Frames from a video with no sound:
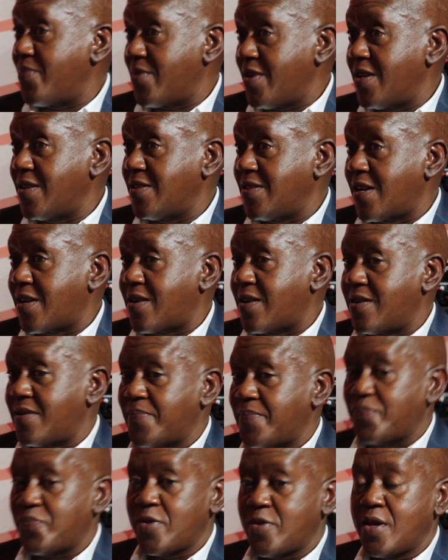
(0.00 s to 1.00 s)
Yeah, exactly.
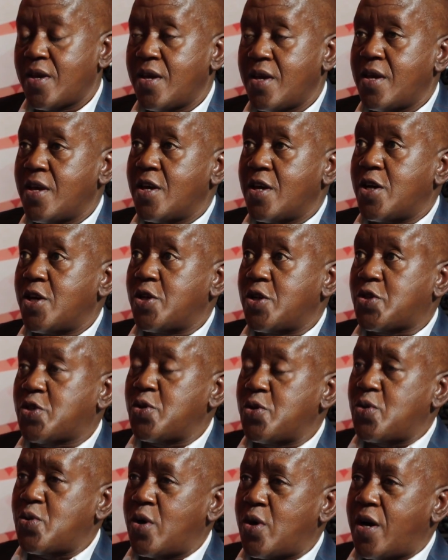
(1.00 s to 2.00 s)

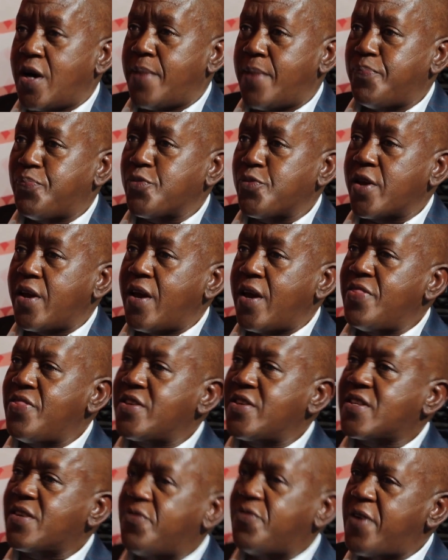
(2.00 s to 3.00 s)
So, and
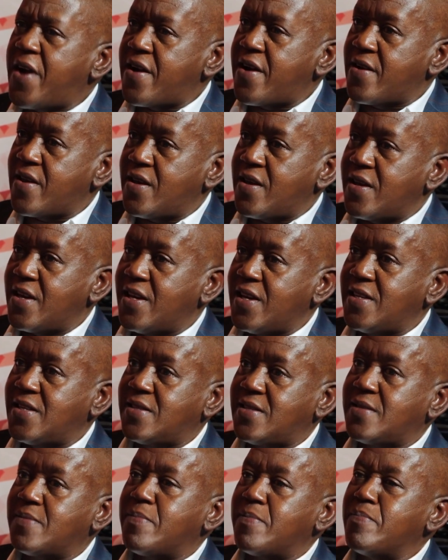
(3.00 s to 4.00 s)
the Safari
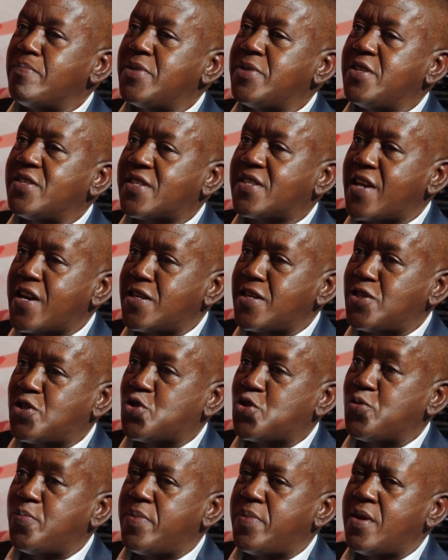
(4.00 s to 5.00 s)
is designed
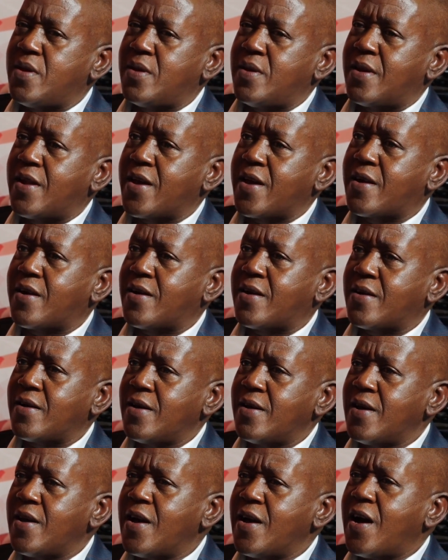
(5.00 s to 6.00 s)
to be like
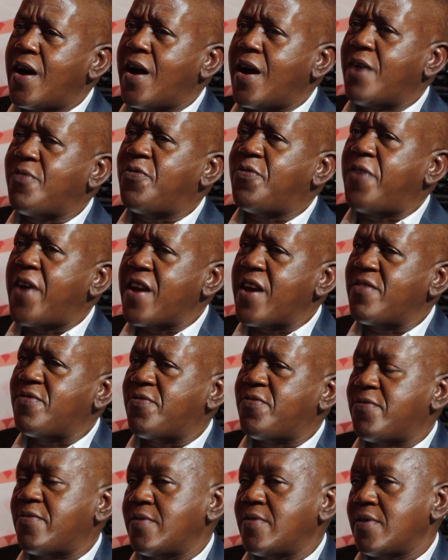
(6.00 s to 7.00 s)
a
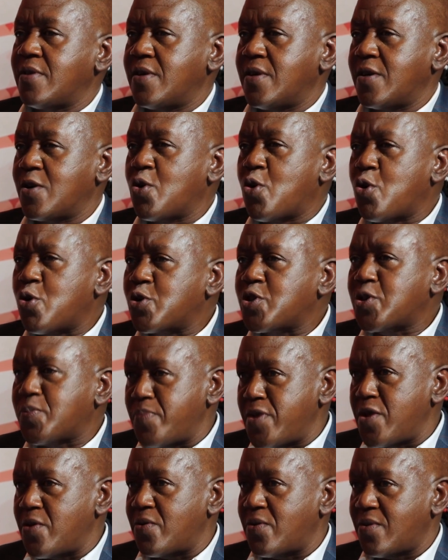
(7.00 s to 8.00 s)
5-course
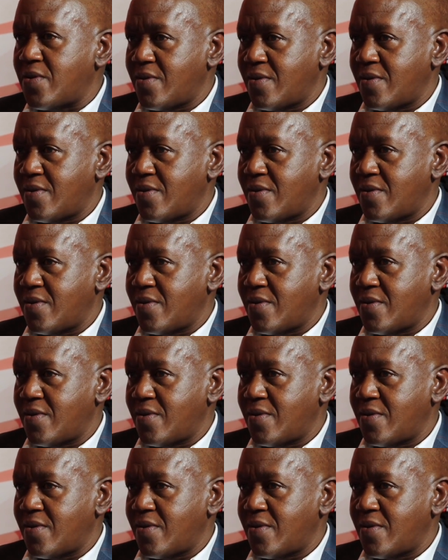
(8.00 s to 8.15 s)
meal.